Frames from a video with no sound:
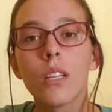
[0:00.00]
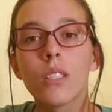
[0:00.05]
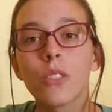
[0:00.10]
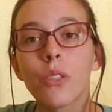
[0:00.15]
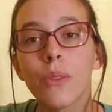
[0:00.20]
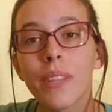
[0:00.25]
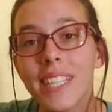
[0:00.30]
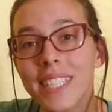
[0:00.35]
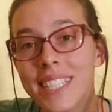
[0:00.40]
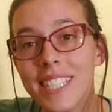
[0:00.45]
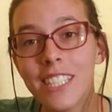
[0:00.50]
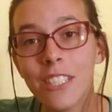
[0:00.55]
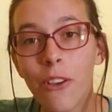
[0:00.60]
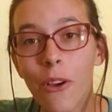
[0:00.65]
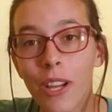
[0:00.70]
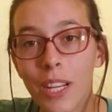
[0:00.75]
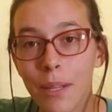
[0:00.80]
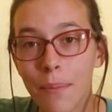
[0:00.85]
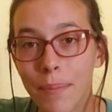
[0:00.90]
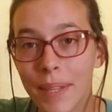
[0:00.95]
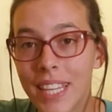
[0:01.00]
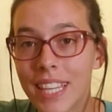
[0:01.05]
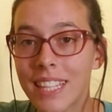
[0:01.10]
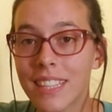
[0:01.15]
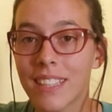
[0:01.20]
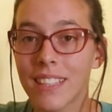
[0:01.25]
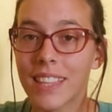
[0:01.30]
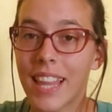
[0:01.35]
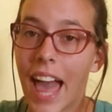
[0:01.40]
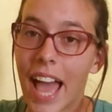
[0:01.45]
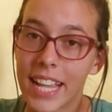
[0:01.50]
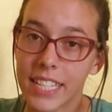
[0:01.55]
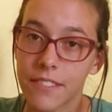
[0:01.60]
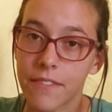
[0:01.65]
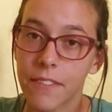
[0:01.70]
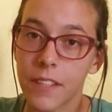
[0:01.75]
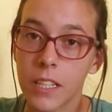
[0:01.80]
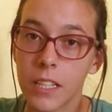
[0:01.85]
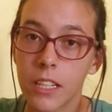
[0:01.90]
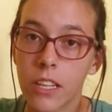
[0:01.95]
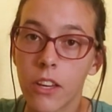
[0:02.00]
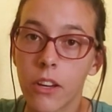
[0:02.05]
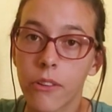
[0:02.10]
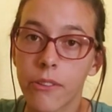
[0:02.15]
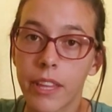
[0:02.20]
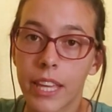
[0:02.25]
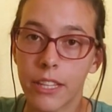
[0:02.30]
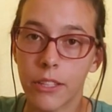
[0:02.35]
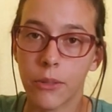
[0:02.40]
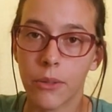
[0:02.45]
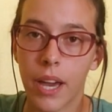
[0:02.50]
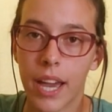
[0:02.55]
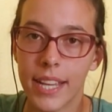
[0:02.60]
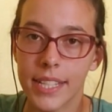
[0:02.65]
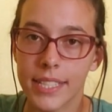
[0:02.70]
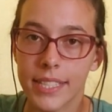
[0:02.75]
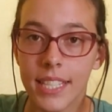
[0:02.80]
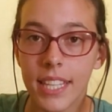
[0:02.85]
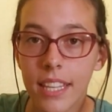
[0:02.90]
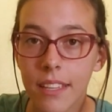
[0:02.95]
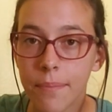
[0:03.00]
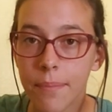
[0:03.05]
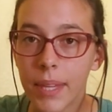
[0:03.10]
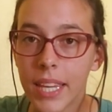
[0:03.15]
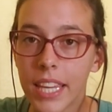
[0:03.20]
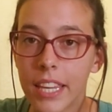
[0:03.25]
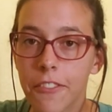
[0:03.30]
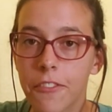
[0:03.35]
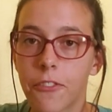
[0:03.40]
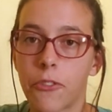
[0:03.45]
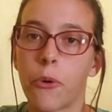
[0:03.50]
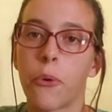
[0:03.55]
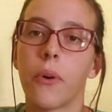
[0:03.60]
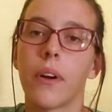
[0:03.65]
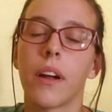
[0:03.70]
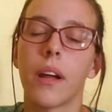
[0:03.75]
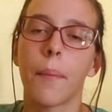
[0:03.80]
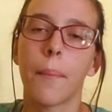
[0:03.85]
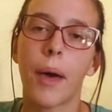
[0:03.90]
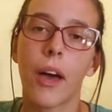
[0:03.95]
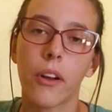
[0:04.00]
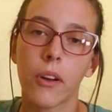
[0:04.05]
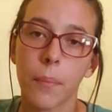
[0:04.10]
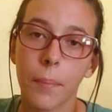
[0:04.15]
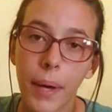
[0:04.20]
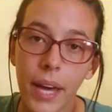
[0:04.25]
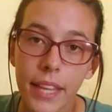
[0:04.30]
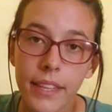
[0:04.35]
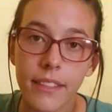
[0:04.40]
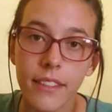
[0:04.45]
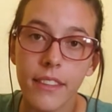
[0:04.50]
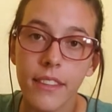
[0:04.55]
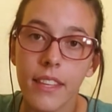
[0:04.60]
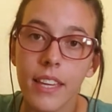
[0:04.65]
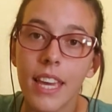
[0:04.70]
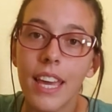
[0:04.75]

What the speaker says: So this is going to be the last video that you guys see of me for about a month.